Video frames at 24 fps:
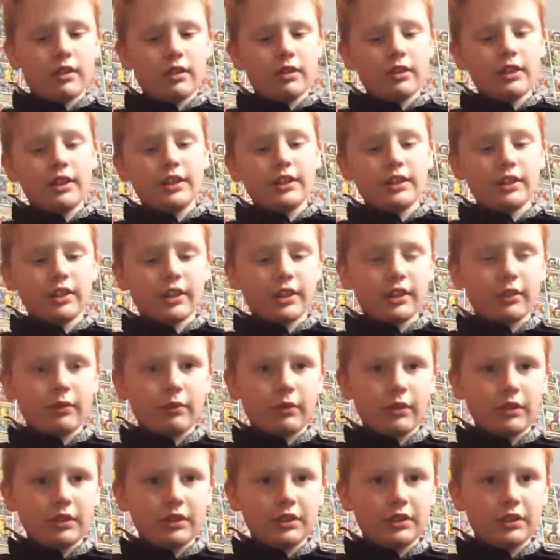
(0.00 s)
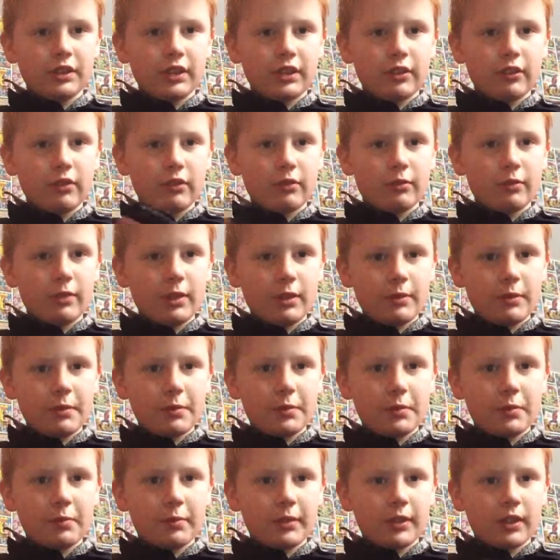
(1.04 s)
These are like the ones that not many
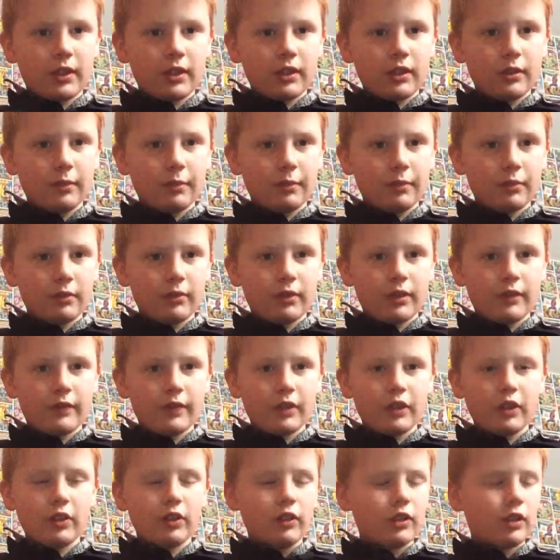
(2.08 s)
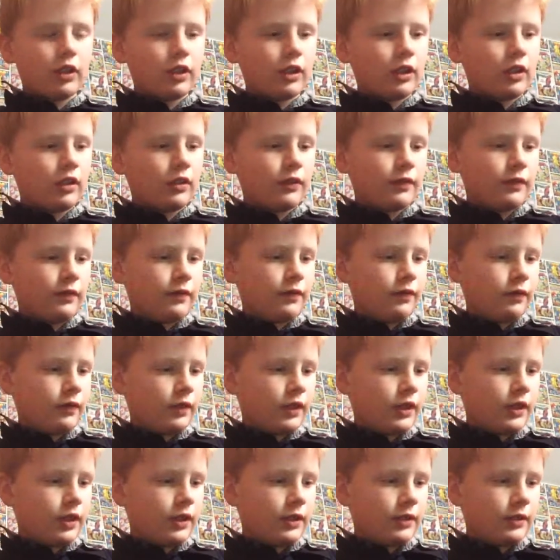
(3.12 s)
people bring up, don't have a lot of love,
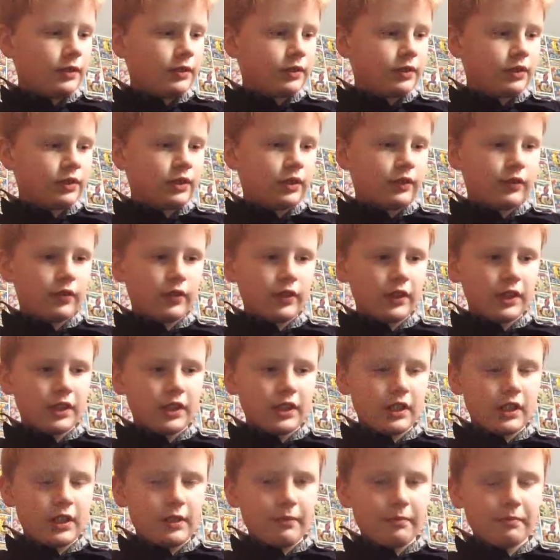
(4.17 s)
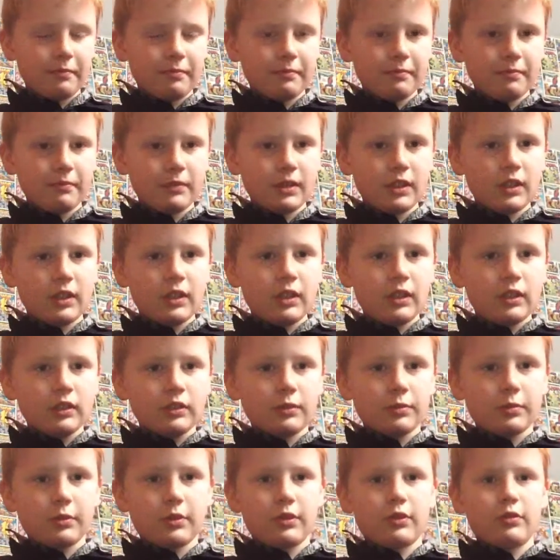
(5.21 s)
stuff like that.
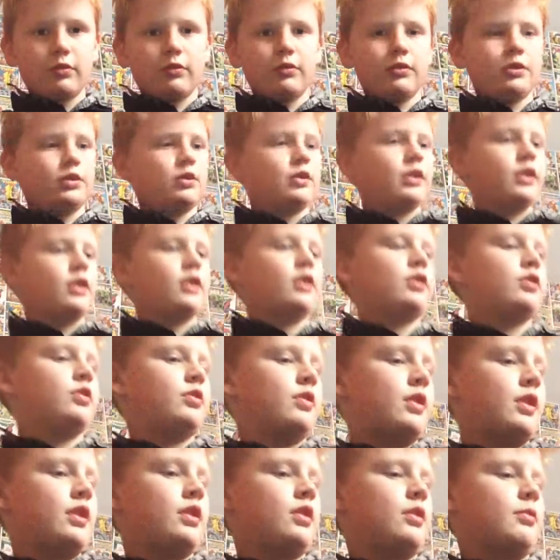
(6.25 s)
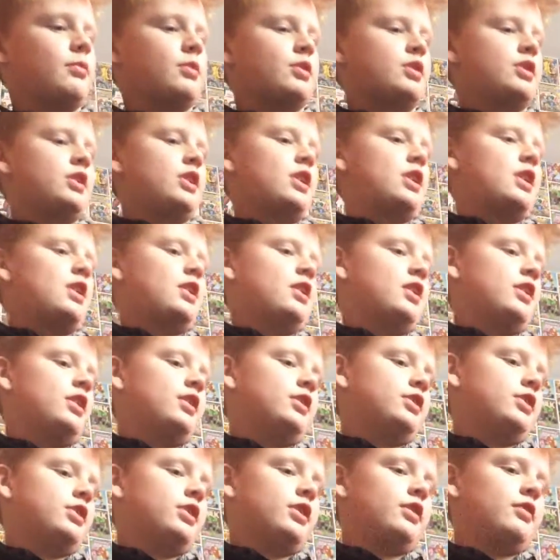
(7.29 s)
I'm going to go straight into it. And number 10
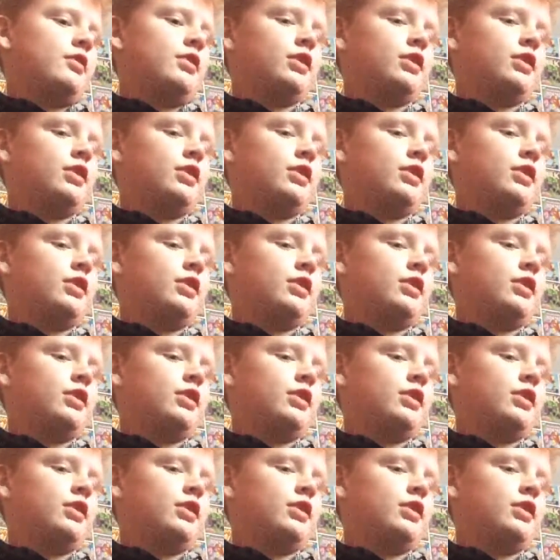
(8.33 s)
is the